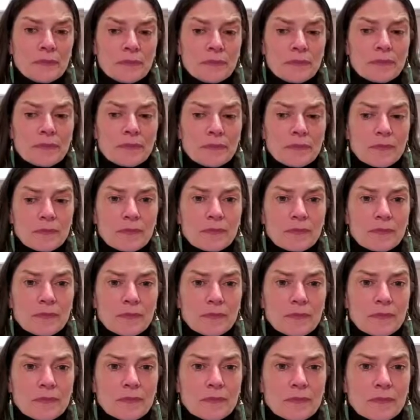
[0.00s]

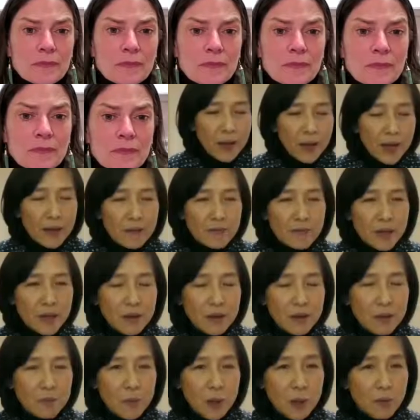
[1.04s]
And we also have
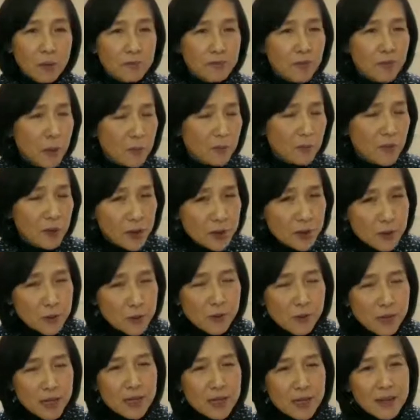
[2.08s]
a Pope Farm
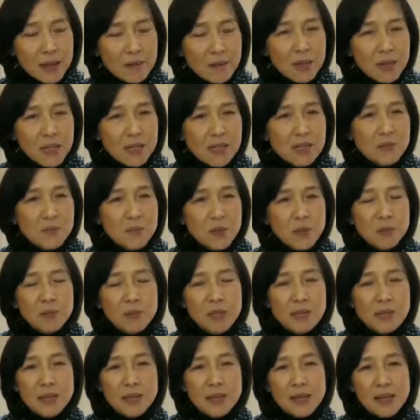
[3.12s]
nursery. MNC
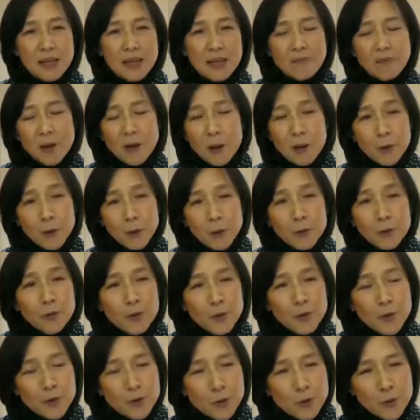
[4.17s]
PPC have our own
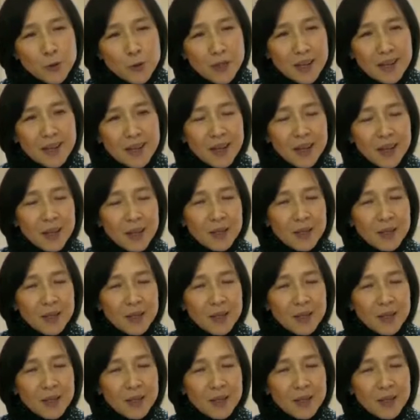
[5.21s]
nursery.